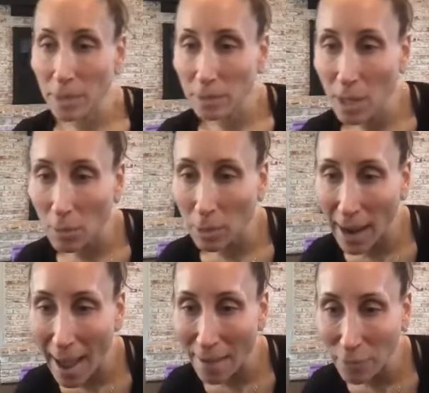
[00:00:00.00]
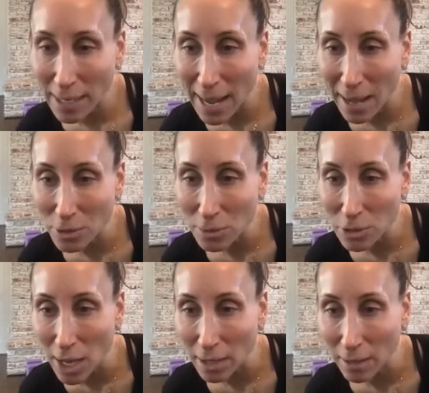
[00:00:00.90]
Lower halfway down to a
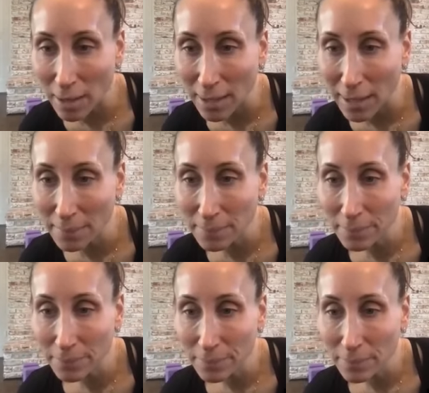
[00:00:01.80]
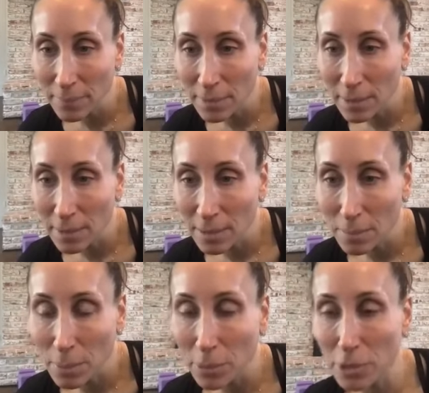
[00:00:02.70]
chaturanga.
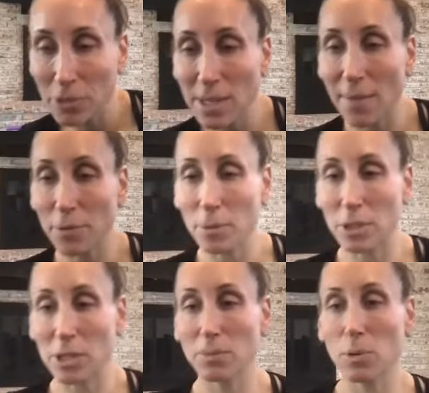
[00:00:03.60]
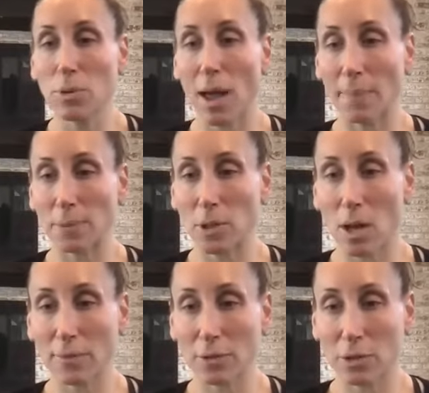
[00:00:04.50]
Pull yourself through a smooth up
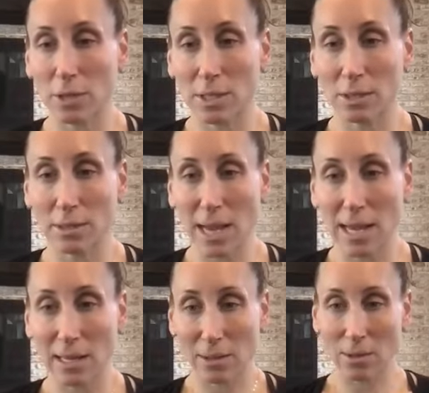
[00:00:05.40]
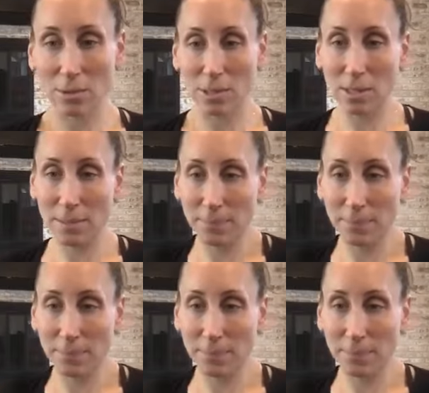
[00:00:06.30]
dog if you're still taking those.